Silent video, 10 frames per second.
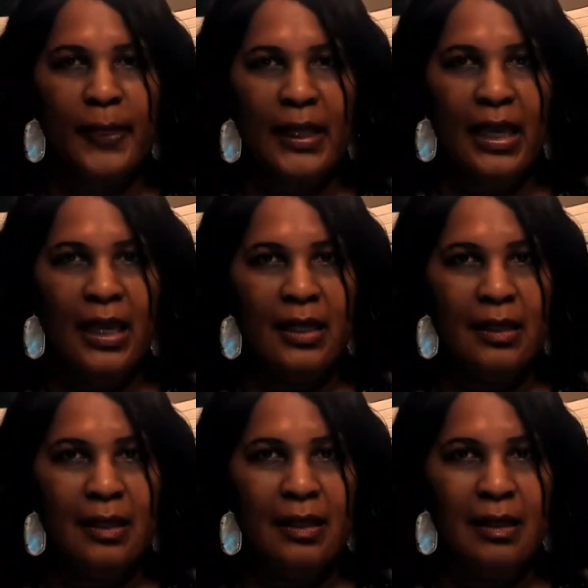and
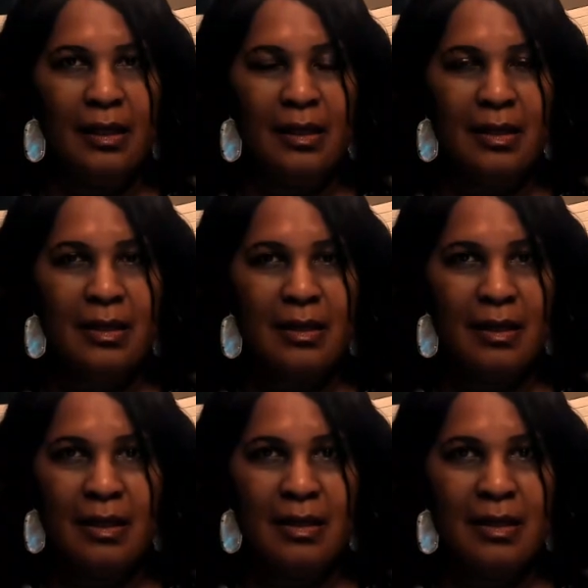it's
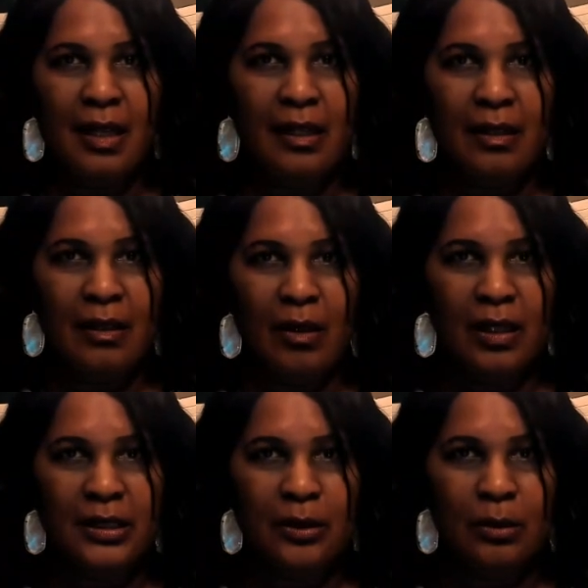it's not a good
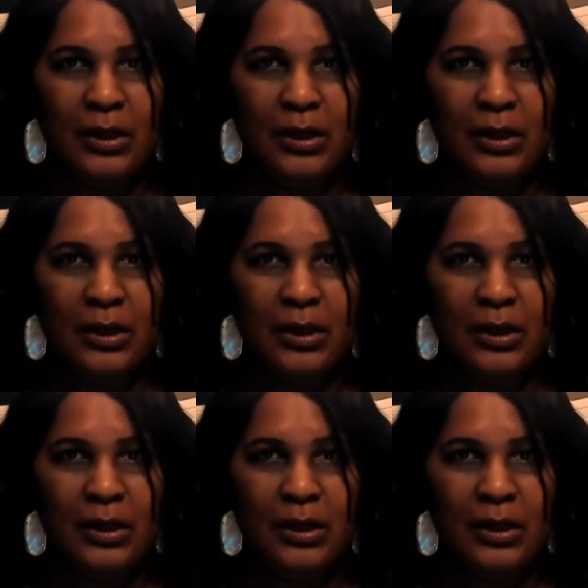lawsuit.